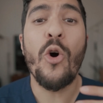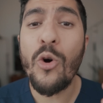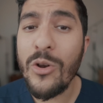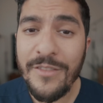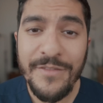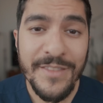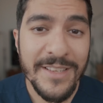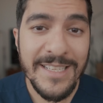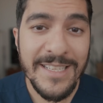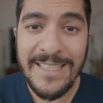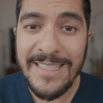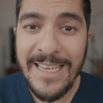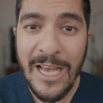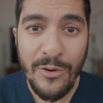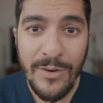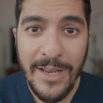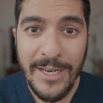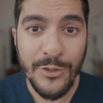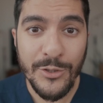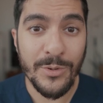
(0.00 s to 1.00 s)
All of this has now
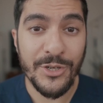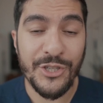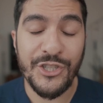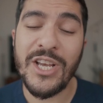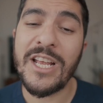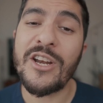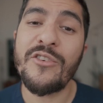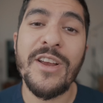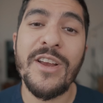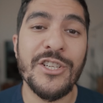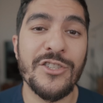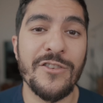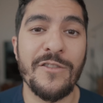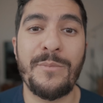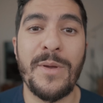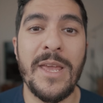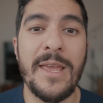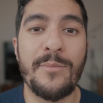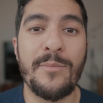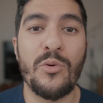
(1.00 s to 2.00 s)
led to a generation of
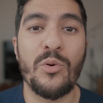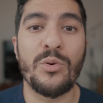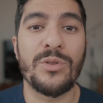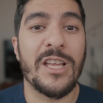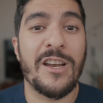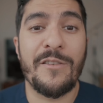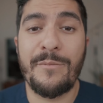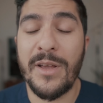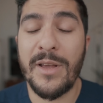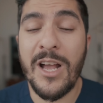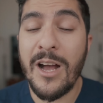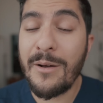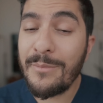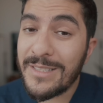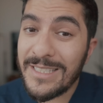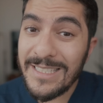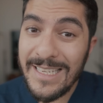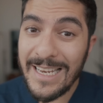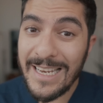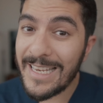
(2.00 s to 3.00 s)
people that have become
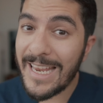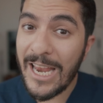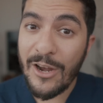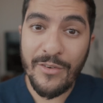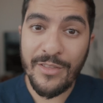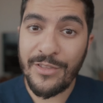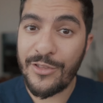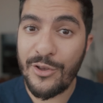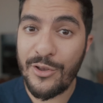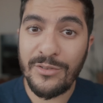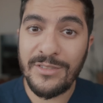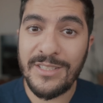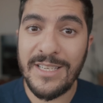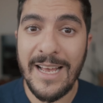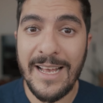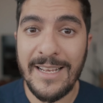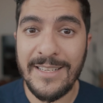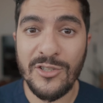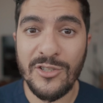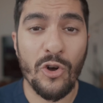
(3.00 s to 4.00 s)
skincare
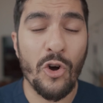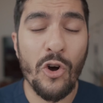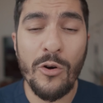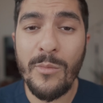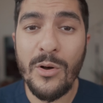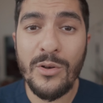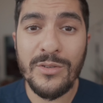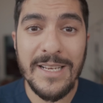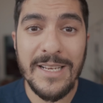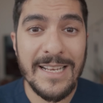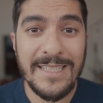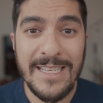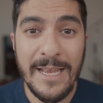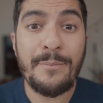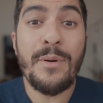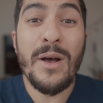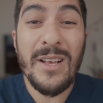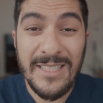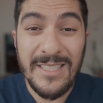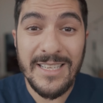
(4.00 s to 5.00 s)
enthusiasts almost as a
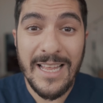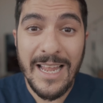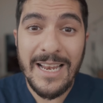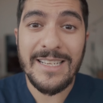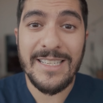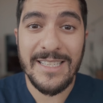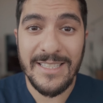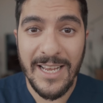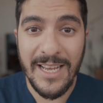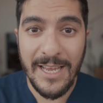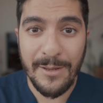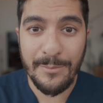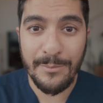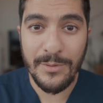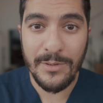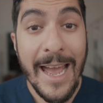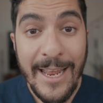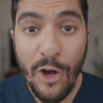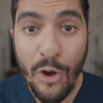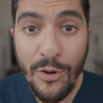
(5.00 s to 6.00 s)
personality type.
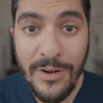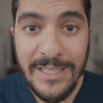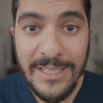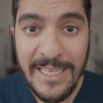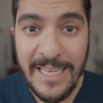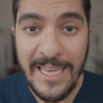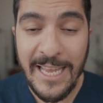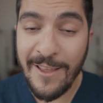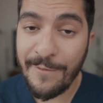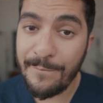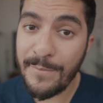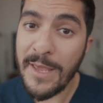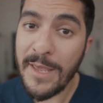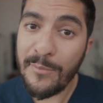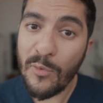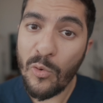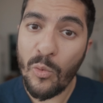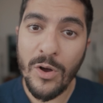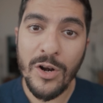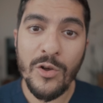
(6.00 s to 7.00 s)
And honestly, if
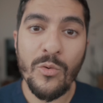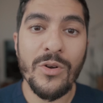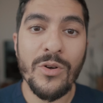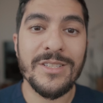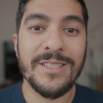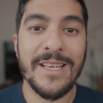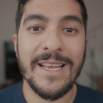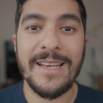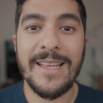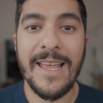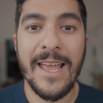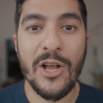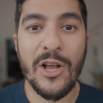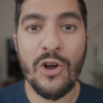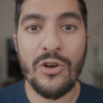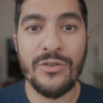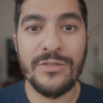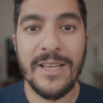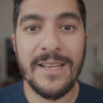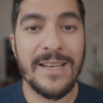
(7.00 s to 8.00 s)
people want to watch skincare
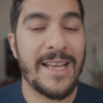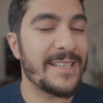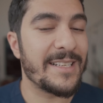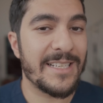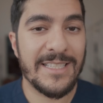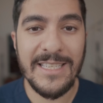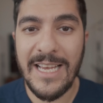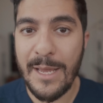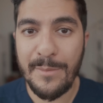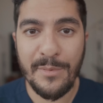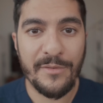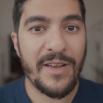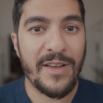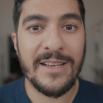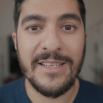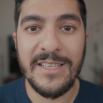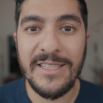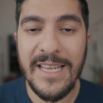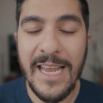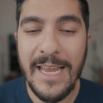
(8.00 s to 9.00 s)
content as a type of
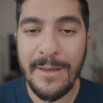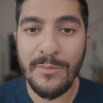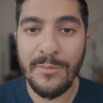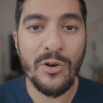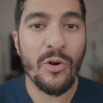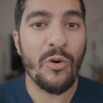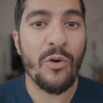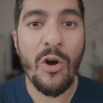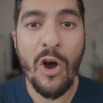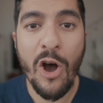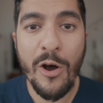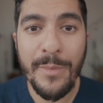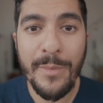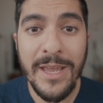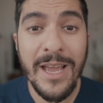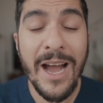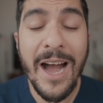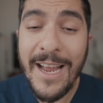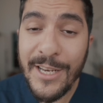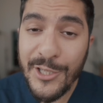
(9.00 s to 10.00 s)
entertainment or
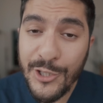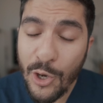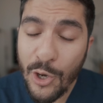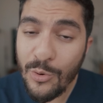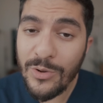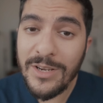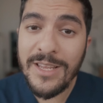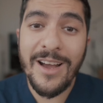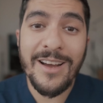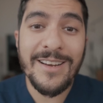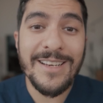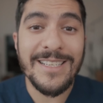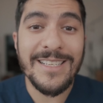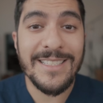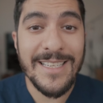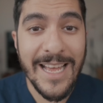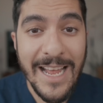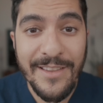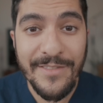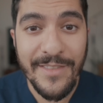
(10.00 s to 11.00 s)
hobby, I totally
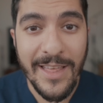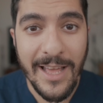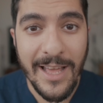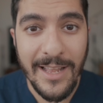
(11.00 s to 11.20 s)
understand